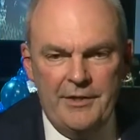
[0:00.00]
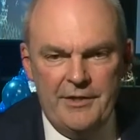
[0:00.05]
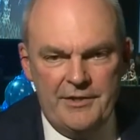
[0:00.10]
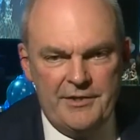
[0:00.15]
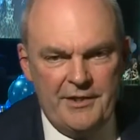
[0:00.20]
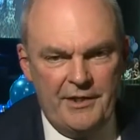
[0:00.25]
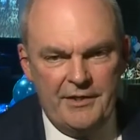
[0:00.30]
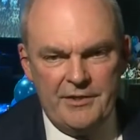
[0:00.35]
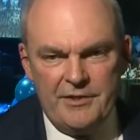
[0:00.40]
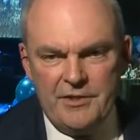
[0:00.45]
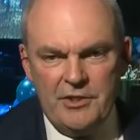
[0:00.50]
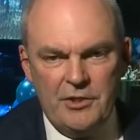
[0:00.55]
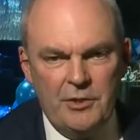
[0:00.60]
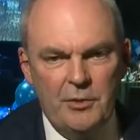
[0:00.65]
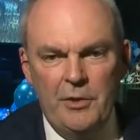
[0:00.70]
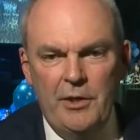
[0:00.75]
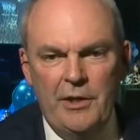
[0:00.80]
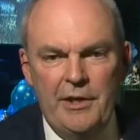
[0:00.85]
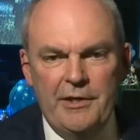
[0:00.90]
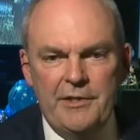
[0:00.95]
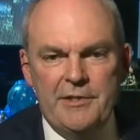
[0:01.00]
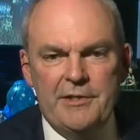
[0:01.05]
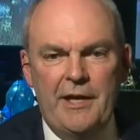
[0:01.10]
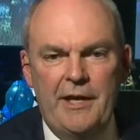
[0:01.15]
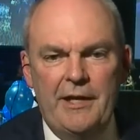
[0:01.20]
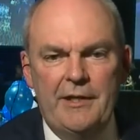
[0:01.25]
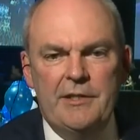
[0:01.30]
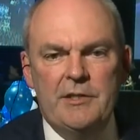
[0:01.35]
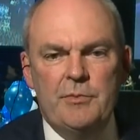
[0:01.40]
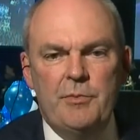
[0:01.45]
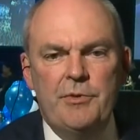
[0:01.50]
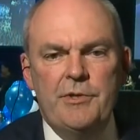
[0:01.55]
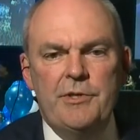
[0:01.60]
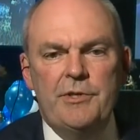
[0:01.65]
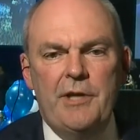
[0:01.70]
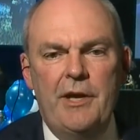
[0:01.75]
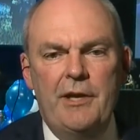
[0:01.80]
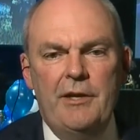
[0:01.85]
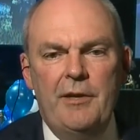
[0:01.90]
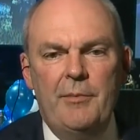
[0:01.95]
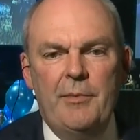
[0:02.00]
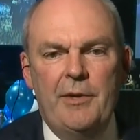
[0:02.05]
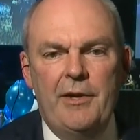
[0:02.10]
I just think it's too early to say at this point, mm -hmm. Jane.